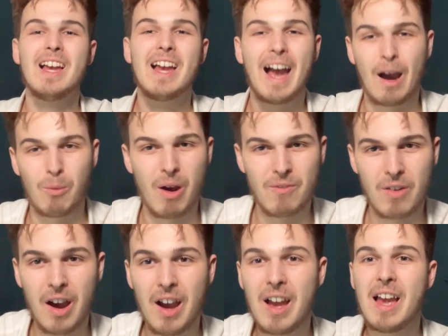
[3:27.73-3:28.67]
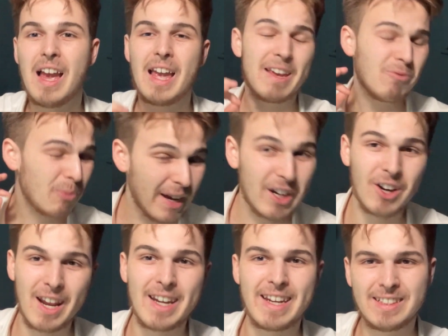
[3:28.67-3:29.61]
However, we're
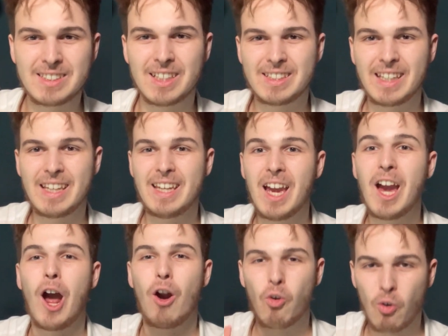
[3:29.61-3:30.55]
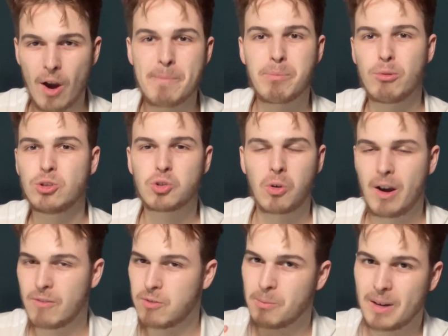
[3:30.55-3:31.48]
going to need to see a Red Bull
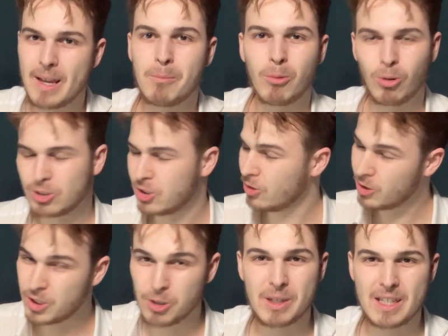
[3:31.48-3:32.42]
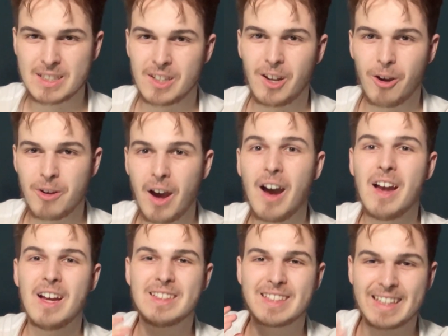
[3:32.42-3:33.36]
drive from Liam Lawson or Yuki Tsunoda
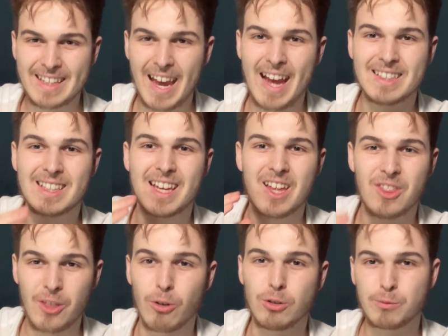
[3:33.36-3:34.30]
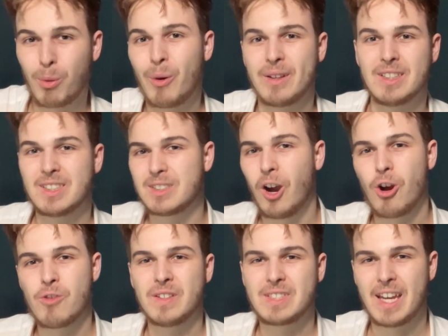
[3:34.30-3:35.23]
to get those points to
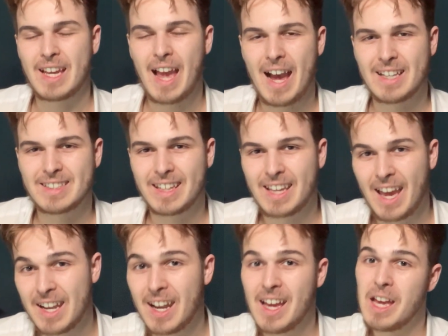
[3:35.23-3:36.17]
overtake Haas again.